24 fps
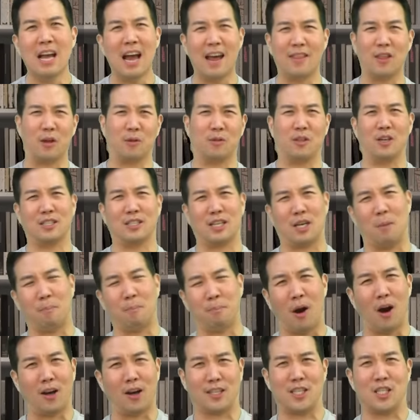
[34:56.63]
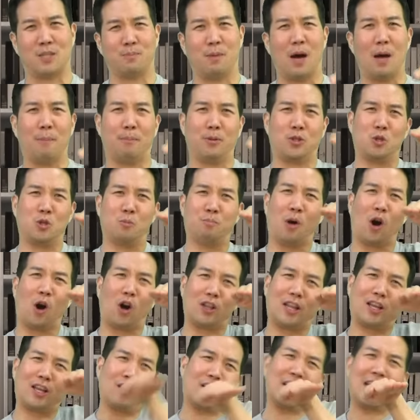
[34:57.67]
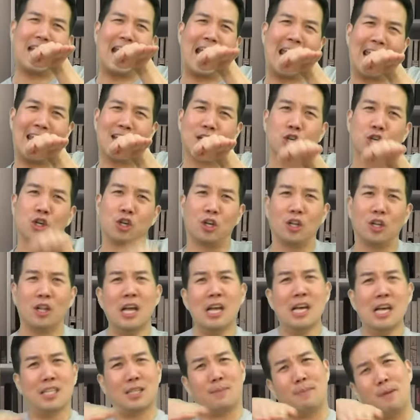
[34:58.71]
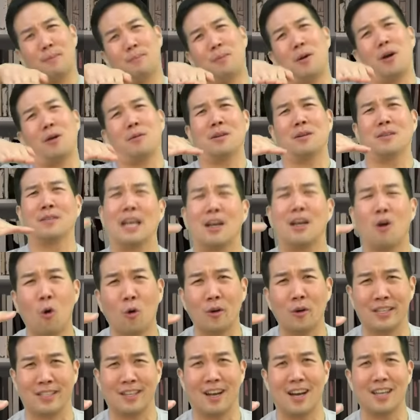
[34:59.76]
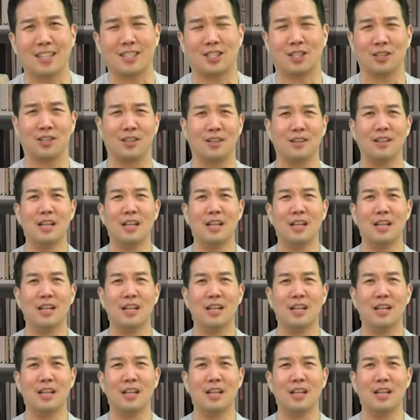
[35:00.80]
And then there's like a parking spot, but you park like on an angle. Some people park like horizontal.